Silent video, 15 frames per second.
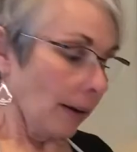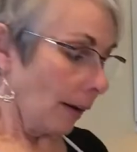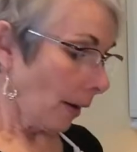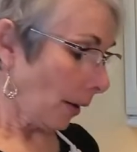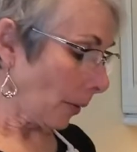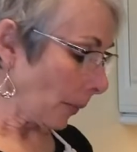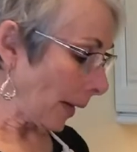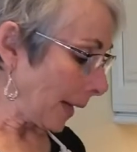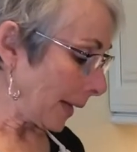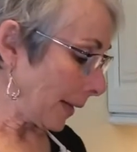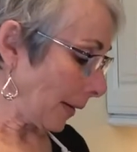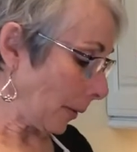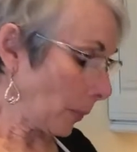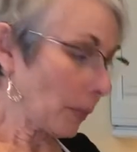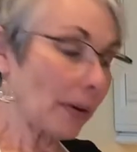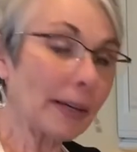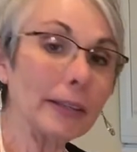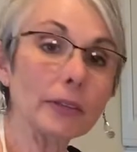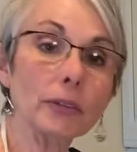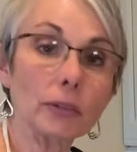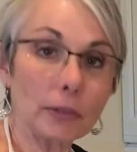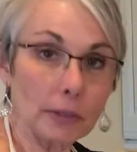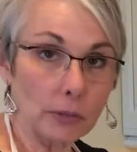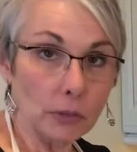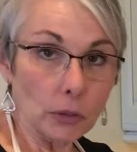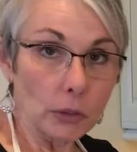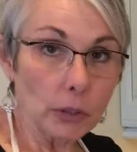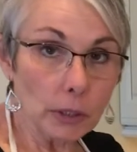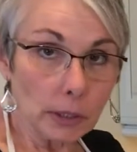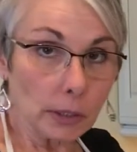All right, our rice is
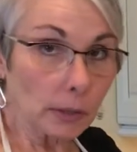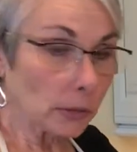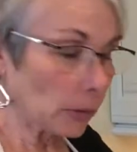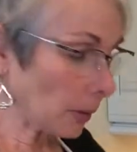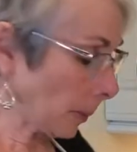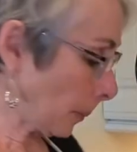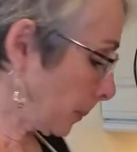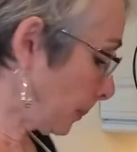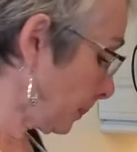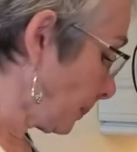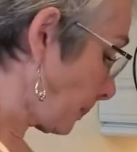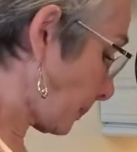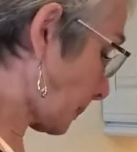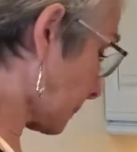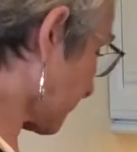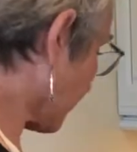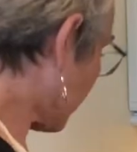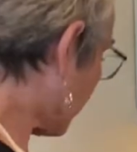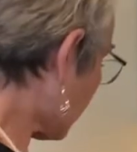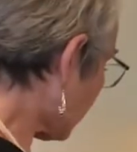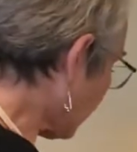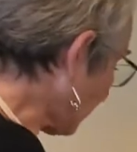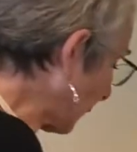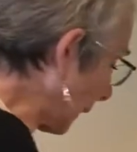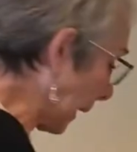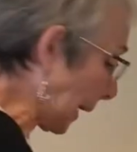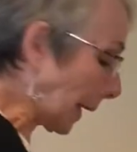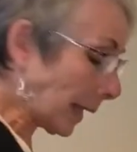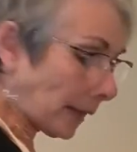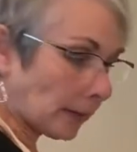cooked
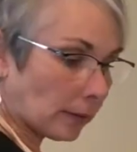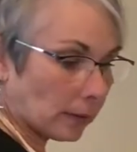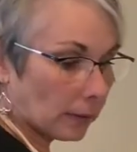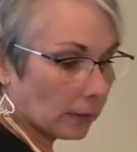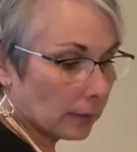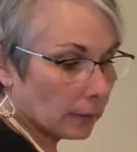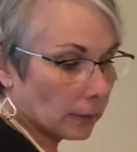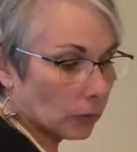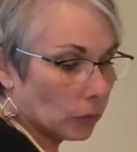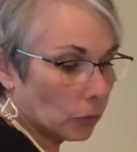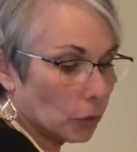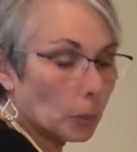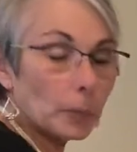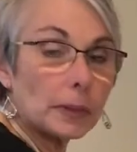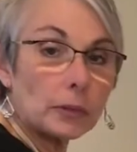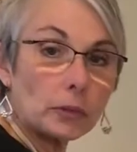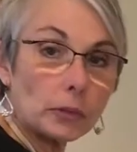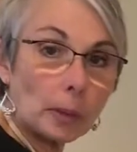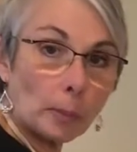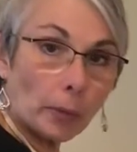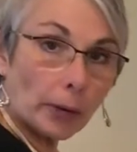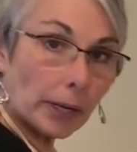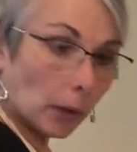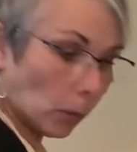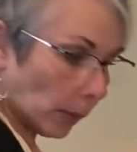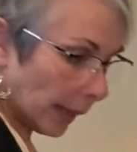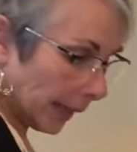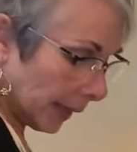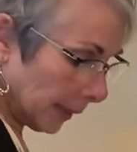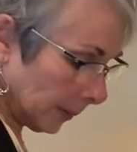and the soup is simmering
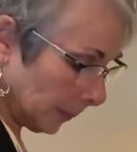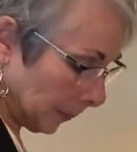away.